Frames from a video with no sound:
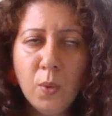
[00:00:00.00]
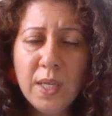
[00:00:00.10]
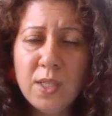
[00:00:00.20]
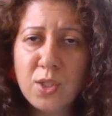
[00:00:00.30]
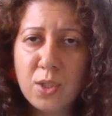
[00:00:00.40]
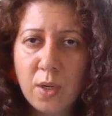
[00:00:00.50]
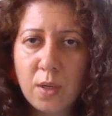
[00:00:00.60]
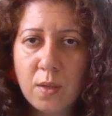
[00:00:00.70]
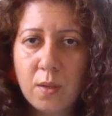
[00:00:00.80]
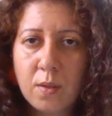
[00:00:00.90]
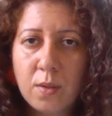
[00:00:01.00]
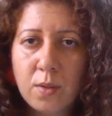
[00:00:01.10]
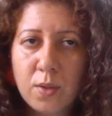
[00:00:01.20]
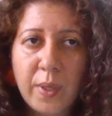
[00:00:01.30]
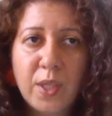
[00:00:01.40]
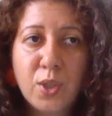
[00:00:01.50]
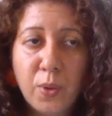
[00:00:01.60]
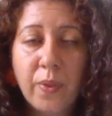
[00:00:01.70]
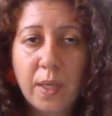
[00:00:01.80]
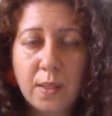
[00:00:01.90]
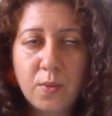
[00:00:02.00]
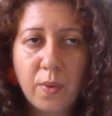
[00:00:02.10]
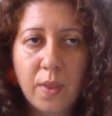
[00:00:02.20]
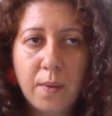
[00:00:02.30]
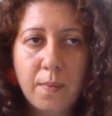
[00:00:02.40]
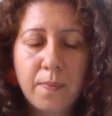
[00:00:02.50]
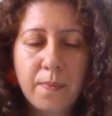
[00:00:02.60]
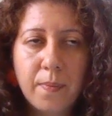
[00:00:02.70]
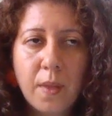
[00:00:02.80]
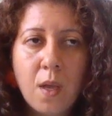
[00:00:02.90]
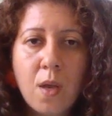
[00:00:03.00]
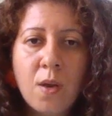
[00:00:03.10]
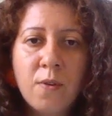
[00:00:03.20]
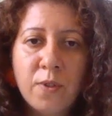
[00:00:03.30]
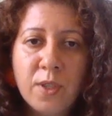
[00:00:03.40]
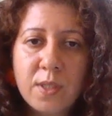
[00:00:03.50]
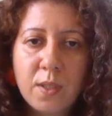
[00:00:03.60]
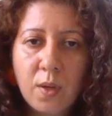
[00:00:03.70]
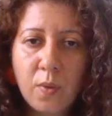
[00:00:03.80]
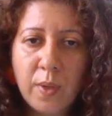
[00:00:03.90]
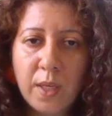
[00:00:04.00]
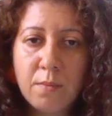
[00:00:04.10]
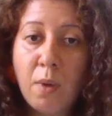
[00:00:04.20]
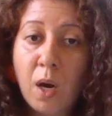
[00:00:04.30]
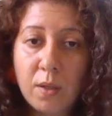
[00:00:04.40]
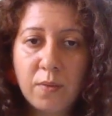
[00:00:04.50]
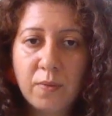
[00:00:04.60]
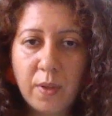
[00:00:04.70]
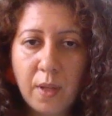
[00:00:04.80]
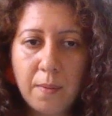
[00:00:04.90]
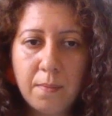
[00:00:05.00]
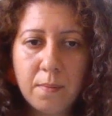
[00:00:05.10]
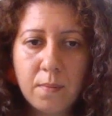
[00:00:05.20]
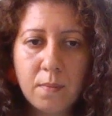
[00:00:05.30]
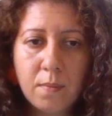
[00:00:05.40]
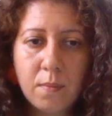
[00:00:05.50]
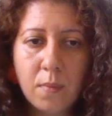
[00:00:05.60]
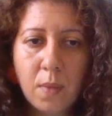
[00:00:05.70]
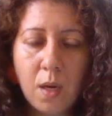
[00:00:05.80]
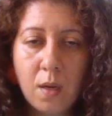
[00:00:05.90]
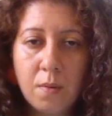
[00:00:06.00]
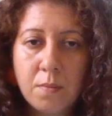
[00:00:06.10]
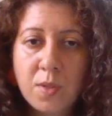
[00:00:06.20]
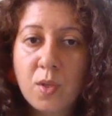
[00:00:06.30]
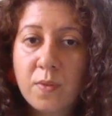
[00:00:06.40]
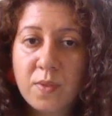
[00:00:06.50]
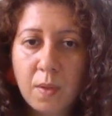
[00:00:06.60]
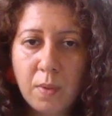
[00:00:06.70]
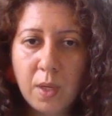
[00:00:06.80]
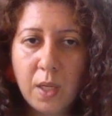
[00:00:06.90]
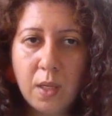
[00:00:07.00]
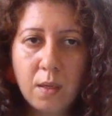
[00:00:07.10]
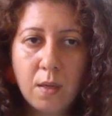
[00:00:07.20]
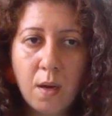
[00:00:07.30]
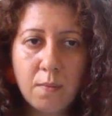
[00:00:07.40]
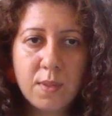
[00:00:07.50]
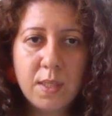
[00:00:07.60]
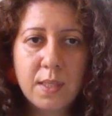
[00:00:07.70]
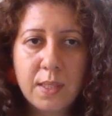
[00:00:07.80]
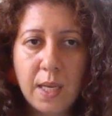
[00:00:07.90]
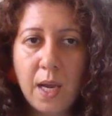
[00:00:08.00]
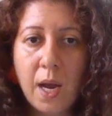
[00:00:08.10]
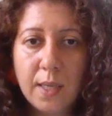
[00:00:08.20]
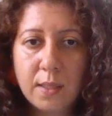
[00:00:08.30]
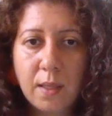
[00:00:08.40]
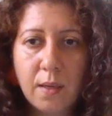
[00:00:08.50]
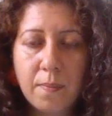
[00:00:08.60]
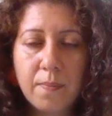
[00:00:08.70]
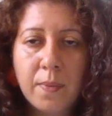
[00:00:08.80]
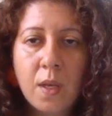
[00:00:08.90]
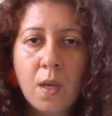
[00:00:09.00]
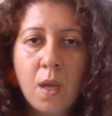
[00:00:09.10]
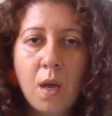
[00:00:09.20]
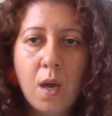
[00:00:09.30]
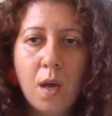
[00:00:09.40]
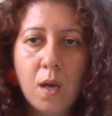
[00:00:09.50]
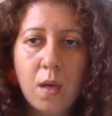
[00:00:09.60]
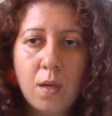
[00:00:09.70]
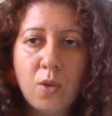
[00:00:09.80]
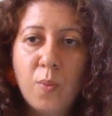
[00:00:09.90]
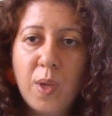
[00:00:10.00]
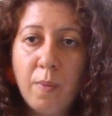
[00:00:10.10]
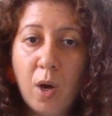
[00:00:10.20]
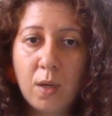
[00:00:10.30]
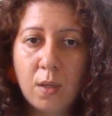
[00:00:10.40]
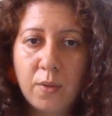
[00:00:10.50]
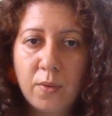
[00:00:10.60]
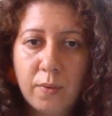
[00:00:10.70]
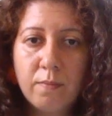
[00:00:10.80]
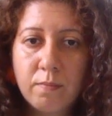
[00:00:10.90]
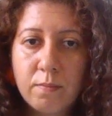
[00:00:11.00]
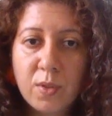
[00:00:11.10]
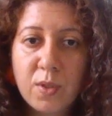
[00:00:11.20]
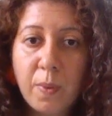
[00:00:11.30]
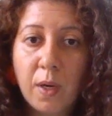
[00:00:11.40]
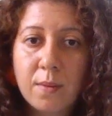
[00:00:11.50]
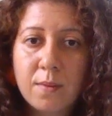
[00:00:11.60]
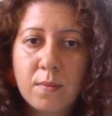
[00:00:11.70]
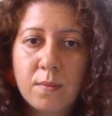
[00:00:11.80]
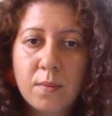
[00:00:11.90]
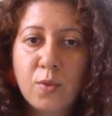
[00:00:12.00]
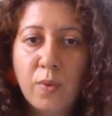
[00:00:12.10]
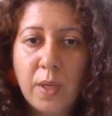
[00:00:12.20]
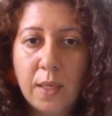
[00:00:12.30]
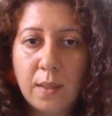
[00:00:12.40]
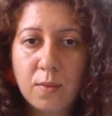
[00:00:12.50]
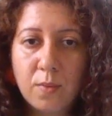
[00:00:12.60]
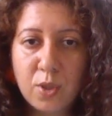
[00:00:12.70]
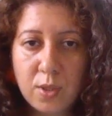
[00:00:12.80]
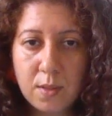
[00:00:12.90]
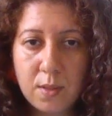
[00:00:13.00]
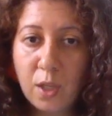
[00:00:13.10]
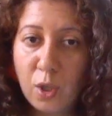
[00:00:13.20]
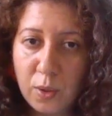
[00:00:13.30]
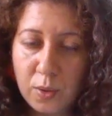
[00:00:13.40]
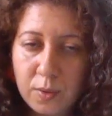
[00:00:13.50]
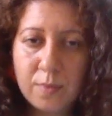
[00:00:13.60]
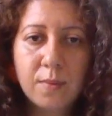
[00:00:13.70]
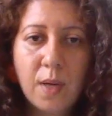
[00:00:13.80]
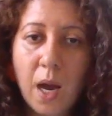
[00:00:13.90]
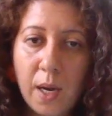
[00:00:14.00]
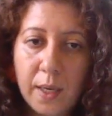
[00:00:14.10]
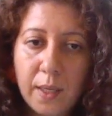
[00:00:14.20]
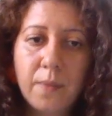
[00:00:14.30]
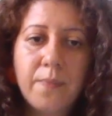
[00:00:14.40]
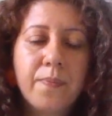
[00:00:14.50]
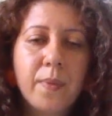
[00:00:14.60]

we can start doing two things with them. First, we can model for them. So, if somebody comes and say hi to them, you may model the response, greeting, which is hello, hi.